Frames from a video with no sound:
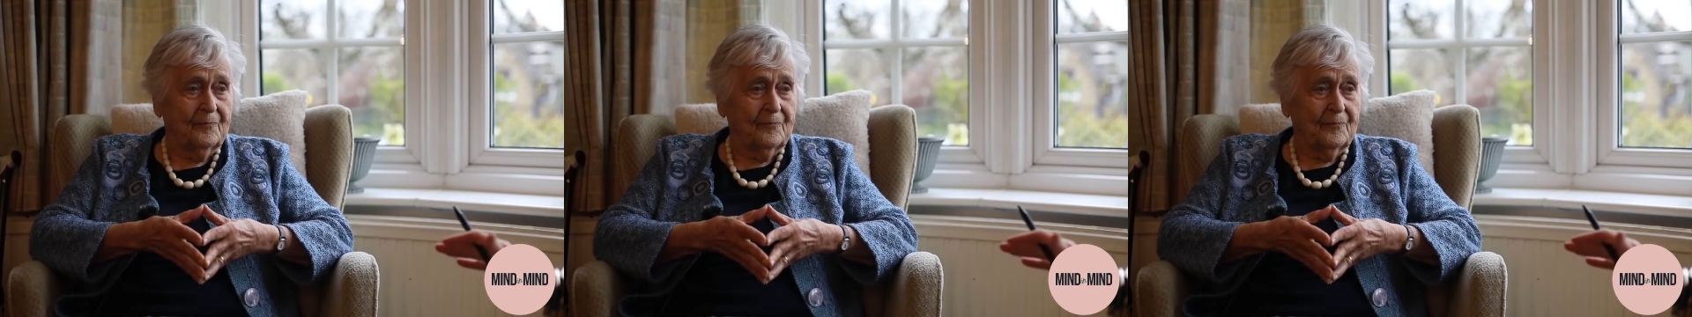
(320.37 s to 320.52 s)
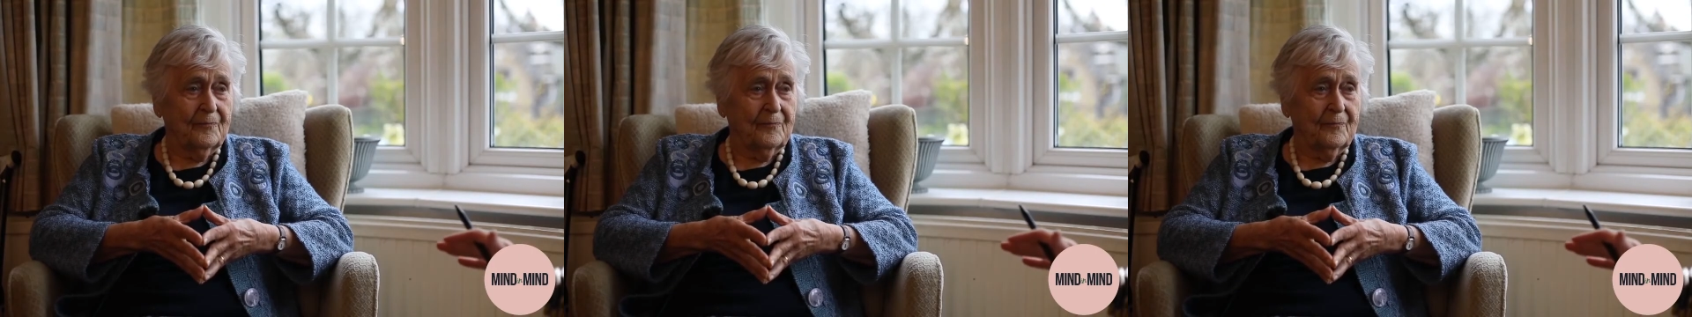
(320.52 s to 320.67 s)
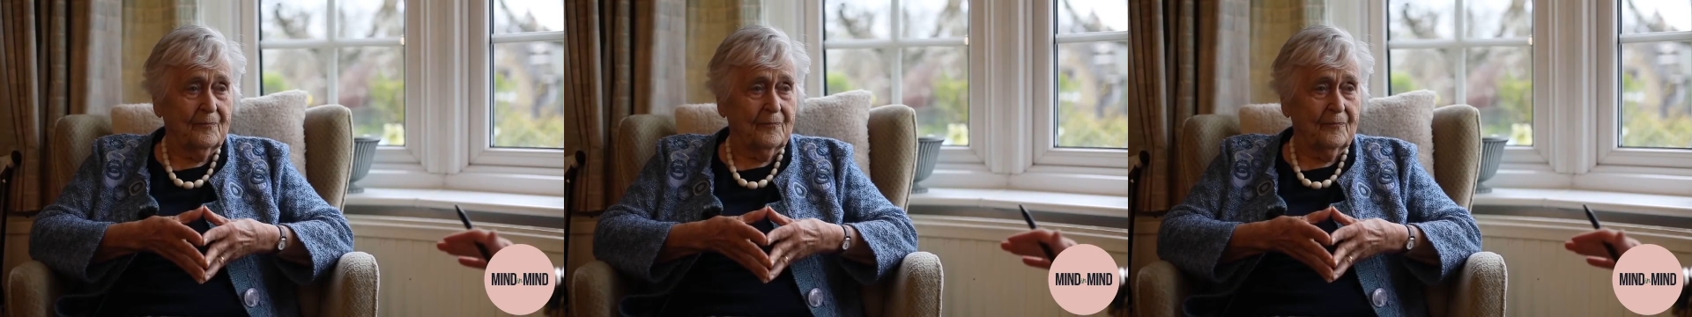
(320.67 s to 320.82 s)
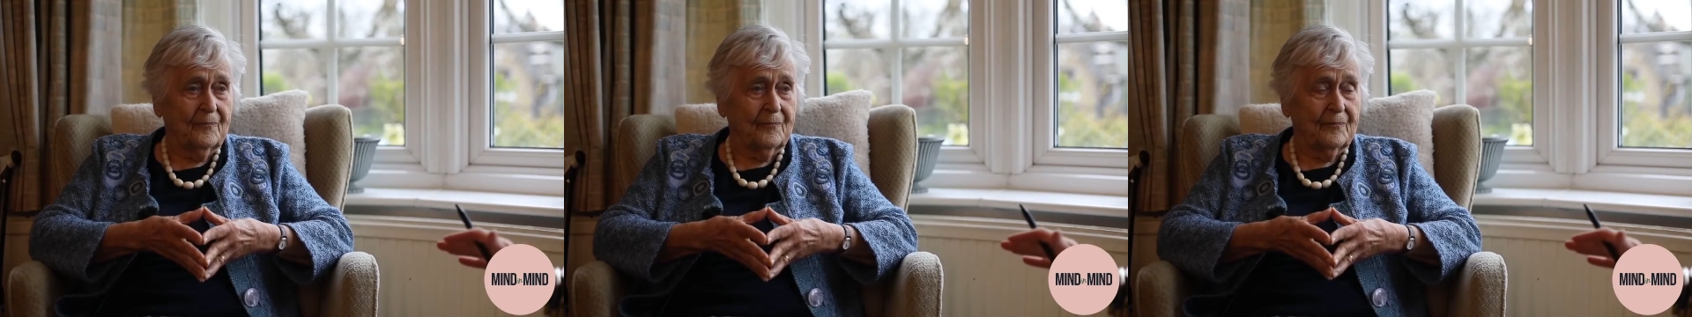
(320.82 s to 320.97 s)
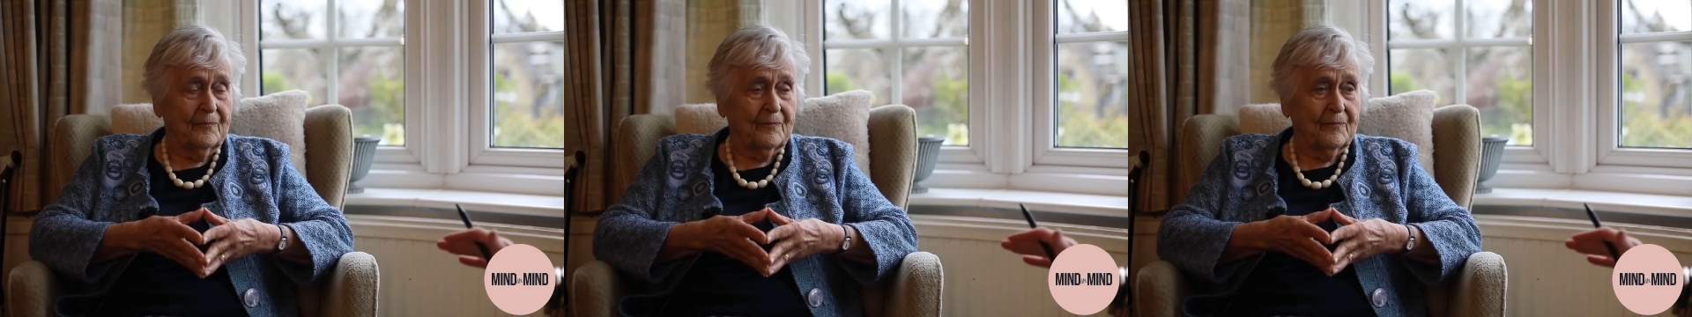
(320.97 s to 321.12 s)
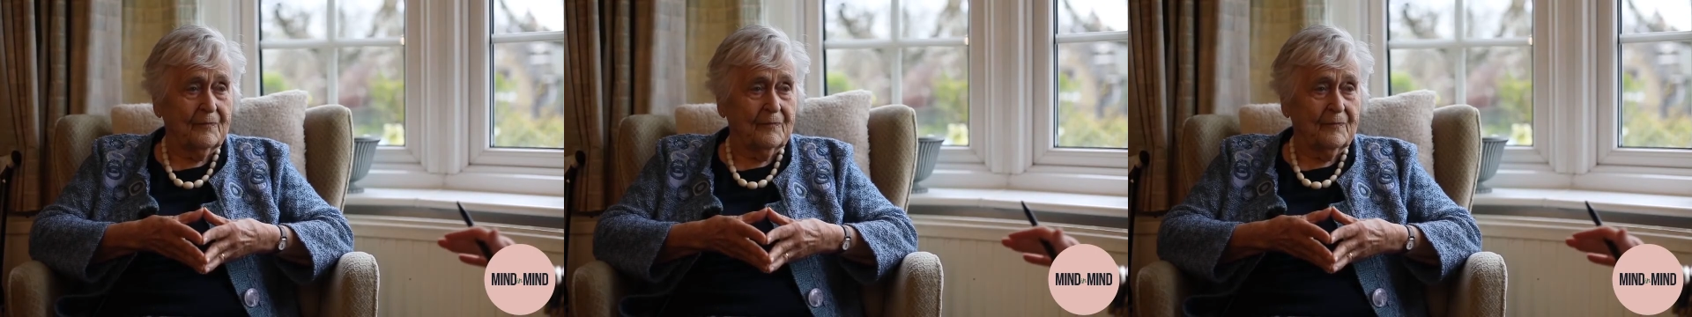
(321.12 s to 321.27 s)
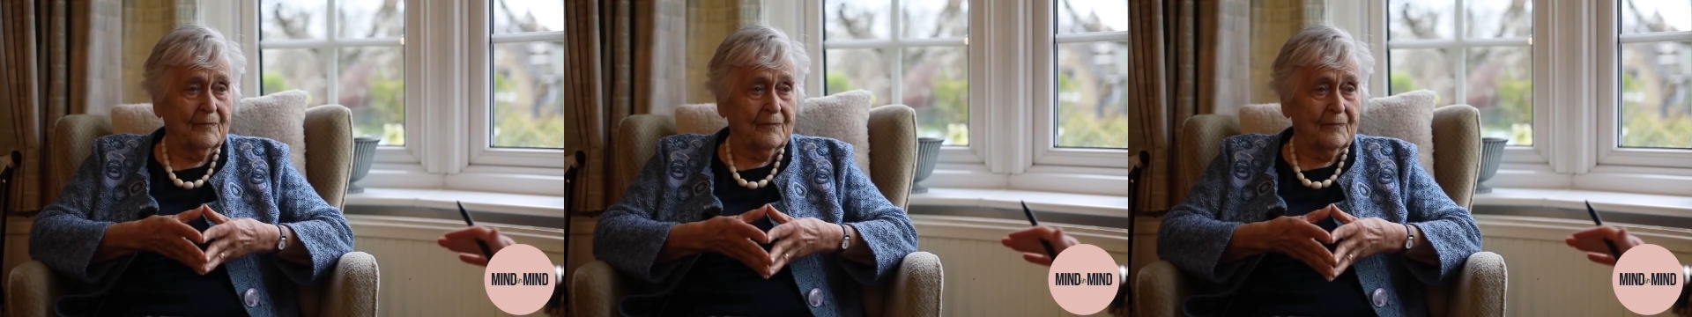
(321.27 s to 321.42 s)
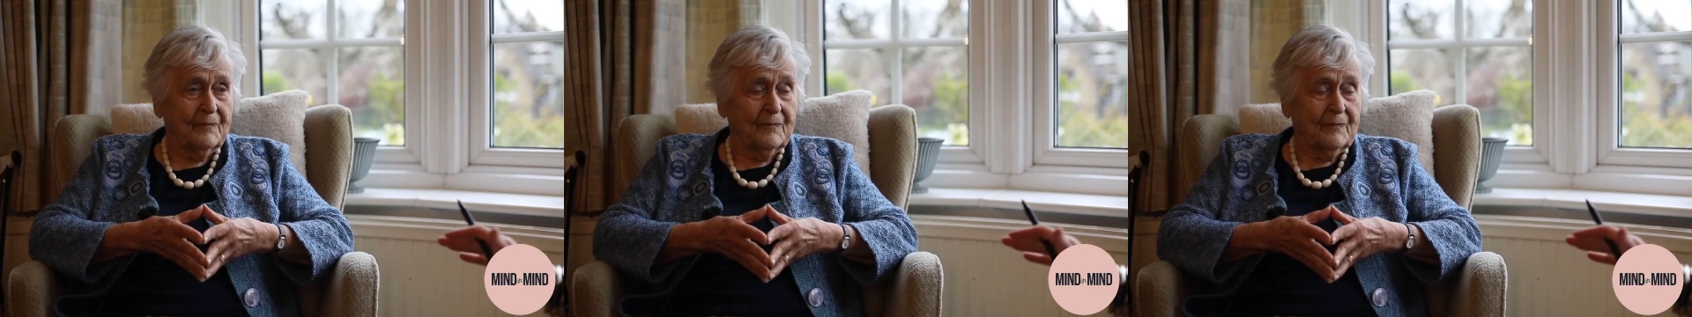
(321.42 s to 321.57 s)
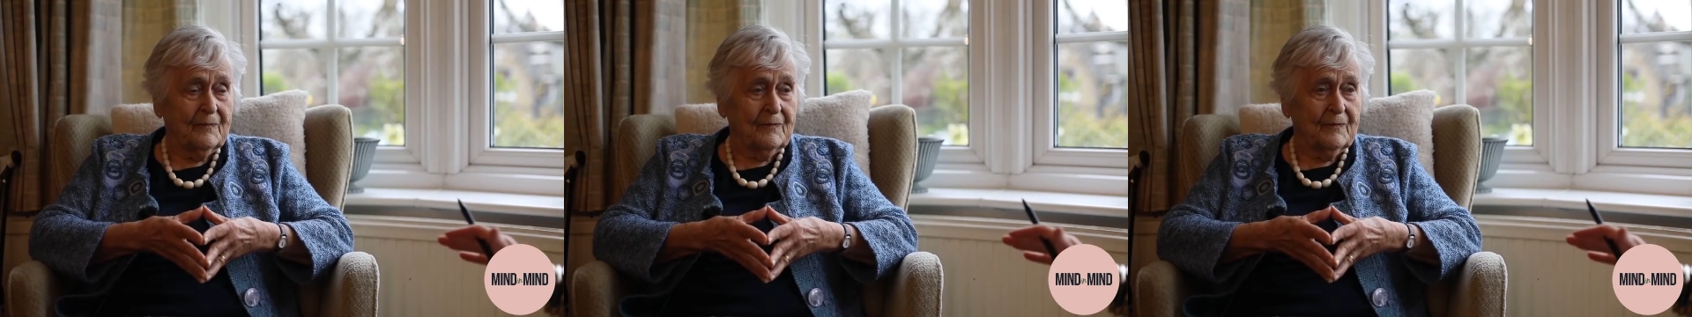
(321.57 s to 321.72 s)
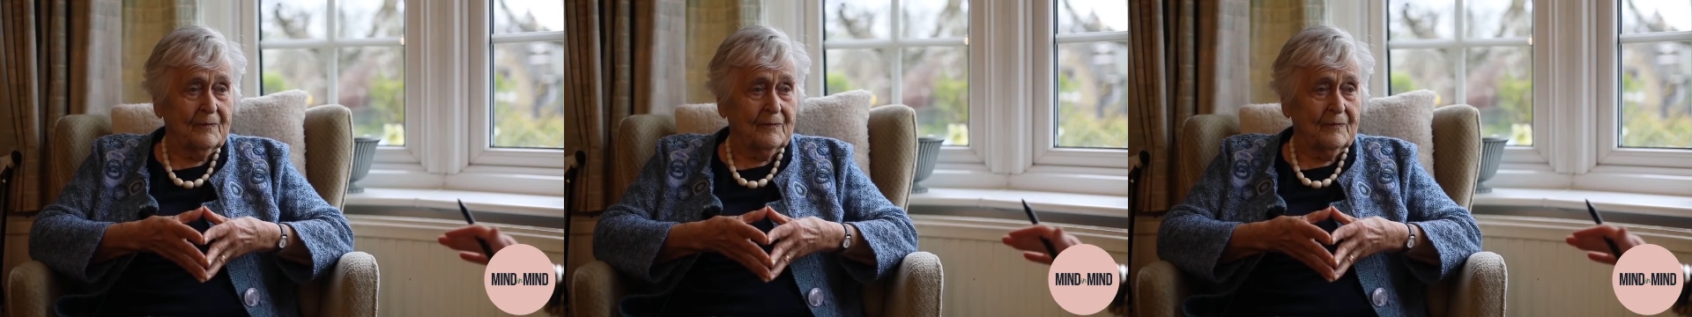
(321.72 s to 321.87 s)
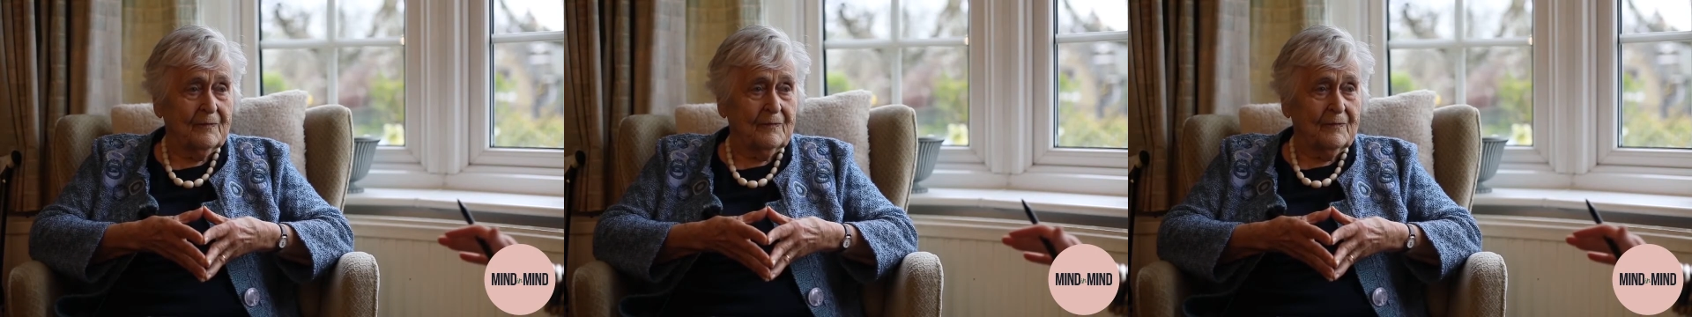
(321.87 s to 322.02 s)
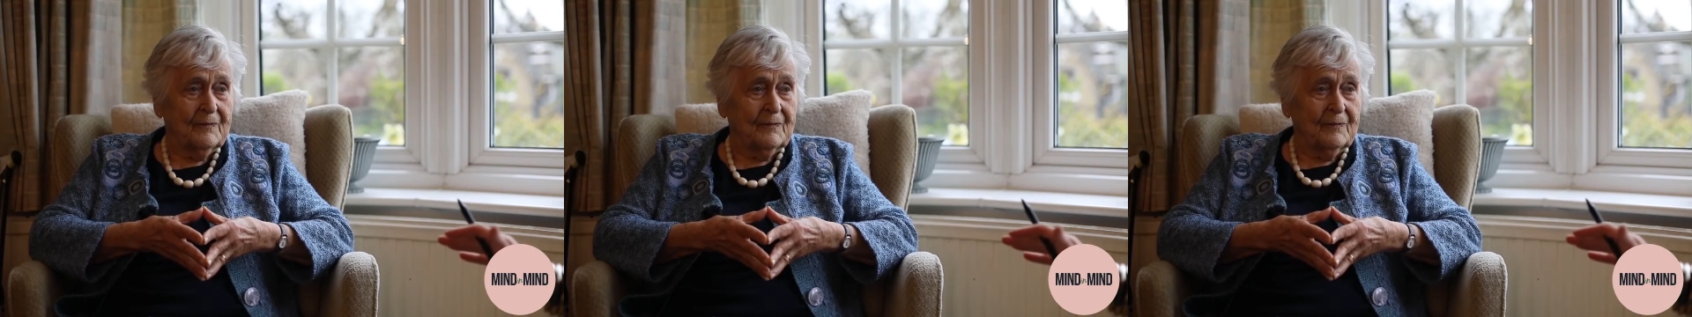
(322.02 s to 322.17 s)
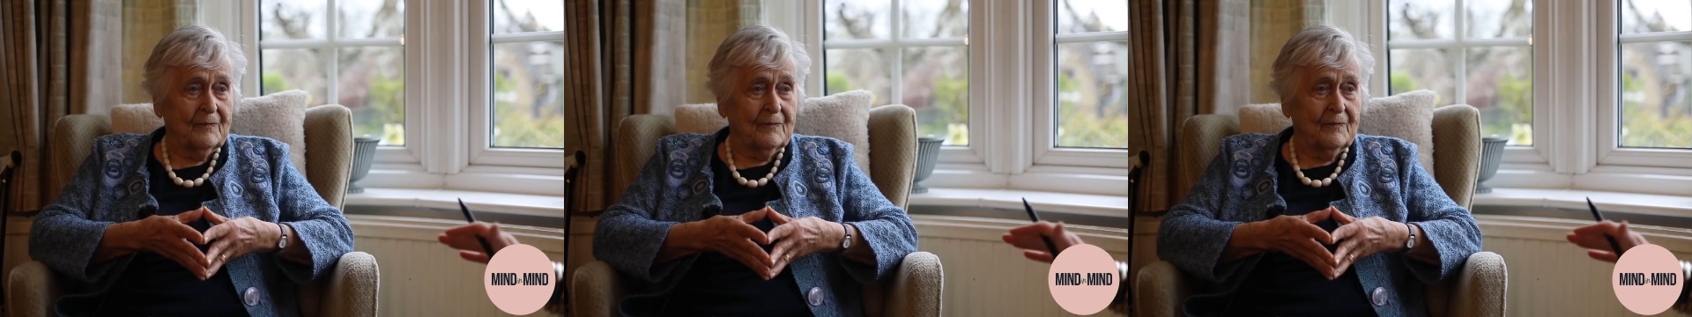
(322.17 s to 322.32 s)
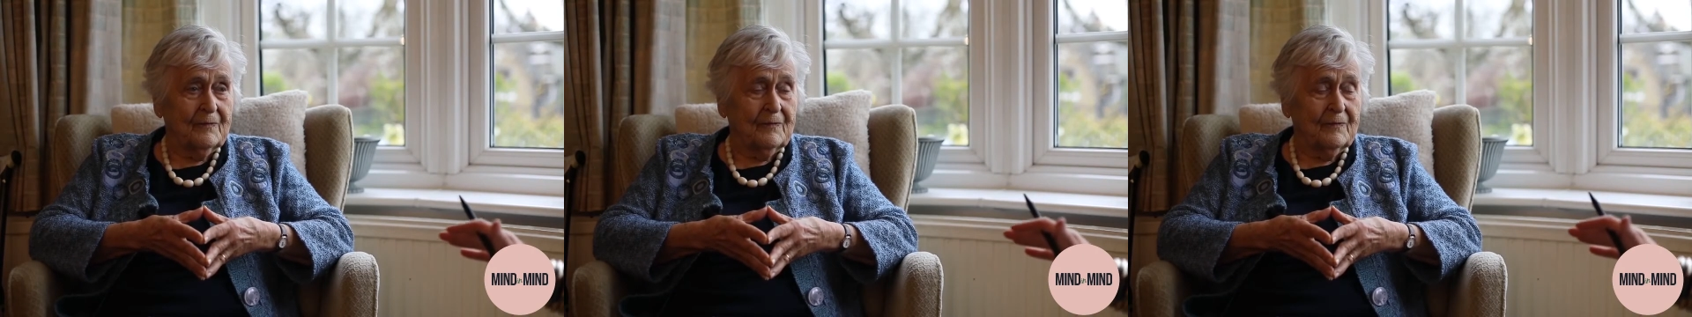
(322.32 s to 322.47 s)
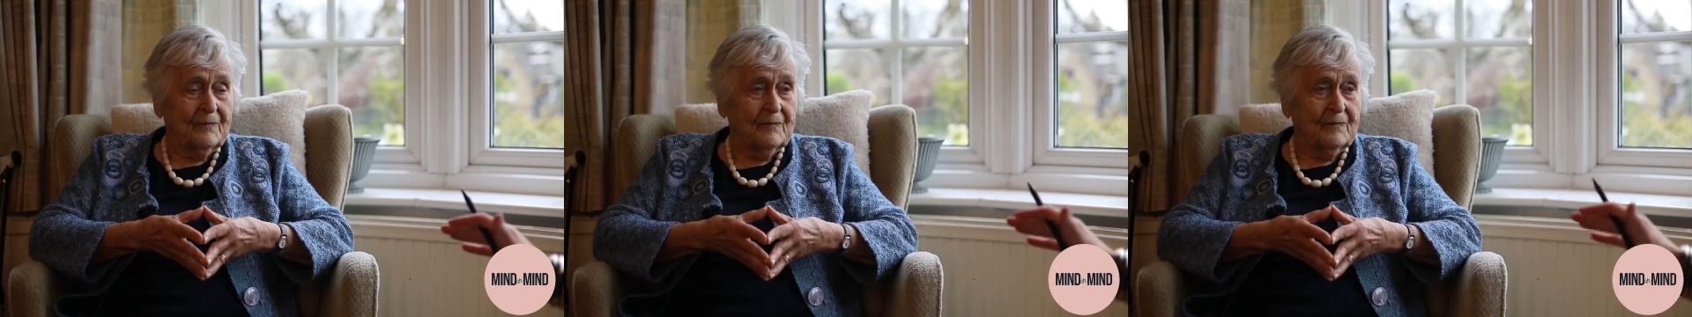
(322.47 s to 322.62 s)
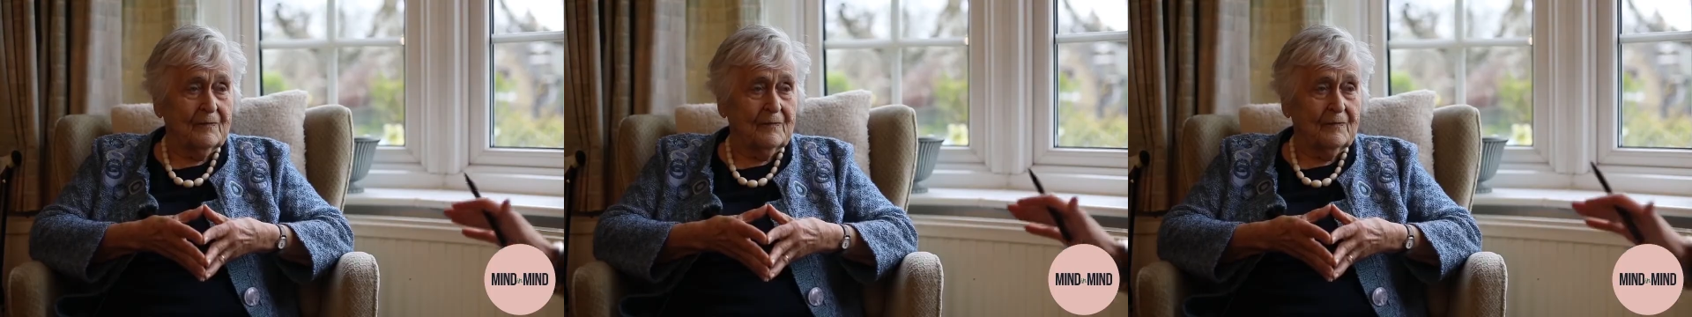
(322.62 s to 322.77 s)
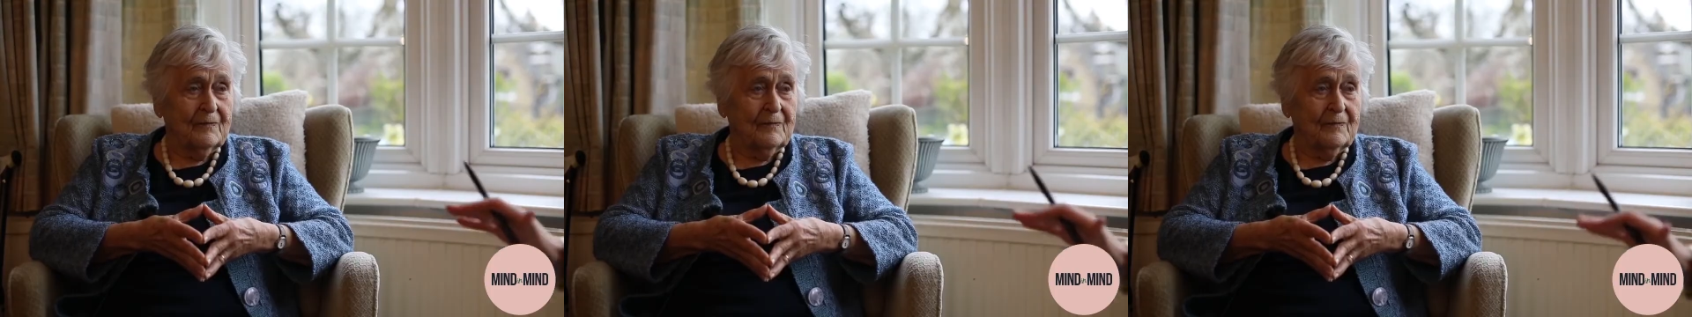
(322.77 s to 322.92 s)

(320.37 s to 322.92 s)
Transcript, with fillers: So, this was a